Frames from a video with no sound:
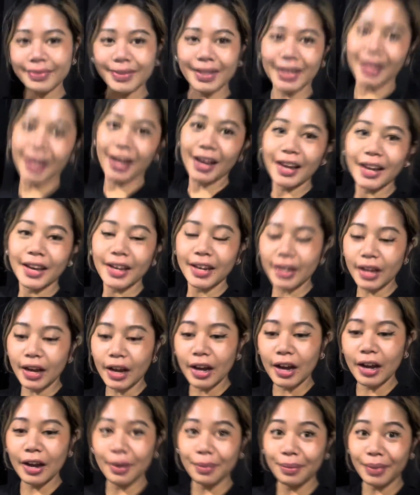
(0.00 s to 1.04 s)
Hi,
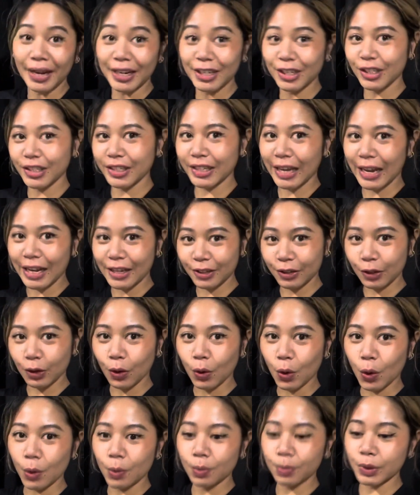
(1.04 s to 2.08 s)
I just got
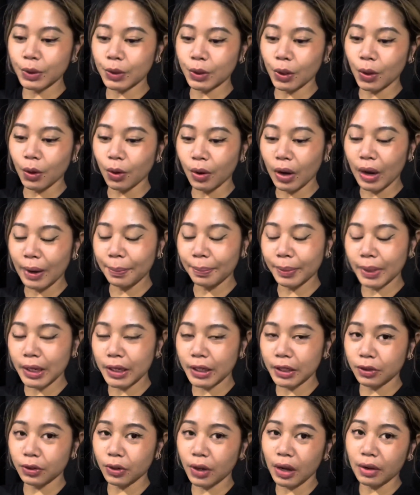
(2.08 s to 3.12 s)
home, so I'm
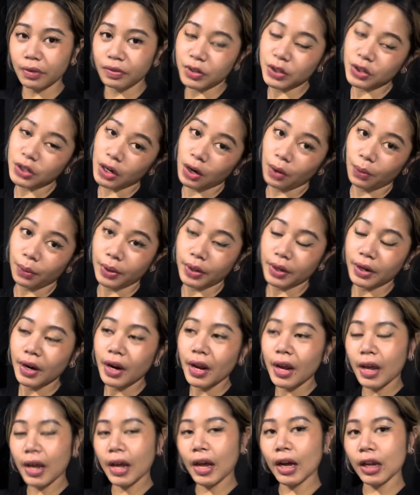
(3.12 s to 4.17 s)
planning to have a shower.
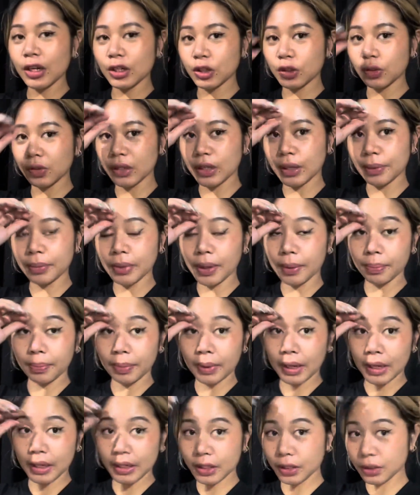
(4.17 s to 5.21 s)
Actually, I'm not
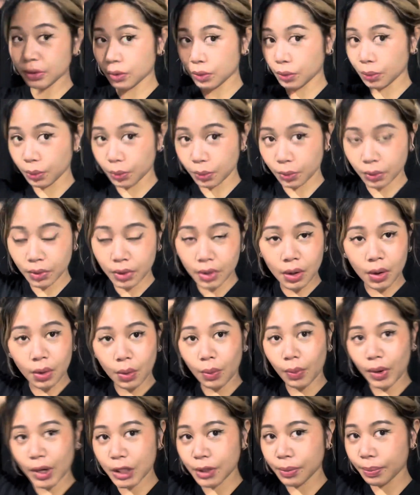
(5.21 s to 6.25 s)
planning to
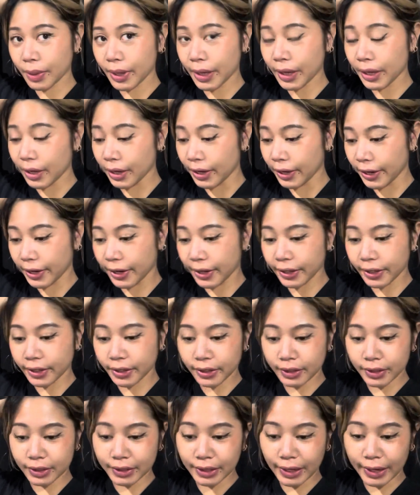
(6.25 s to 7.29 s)
wash my hair
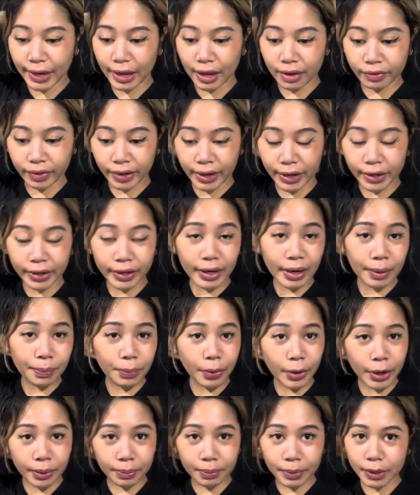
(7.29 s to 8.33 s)
because I have hair
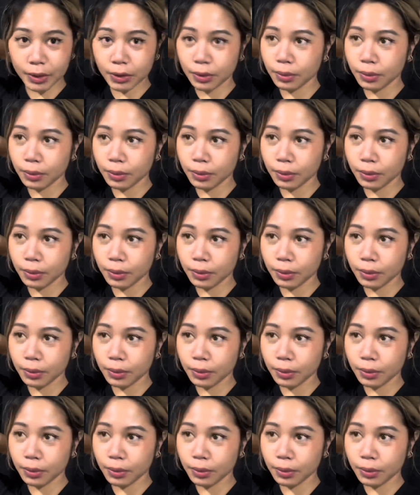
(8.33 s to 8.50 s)
appointment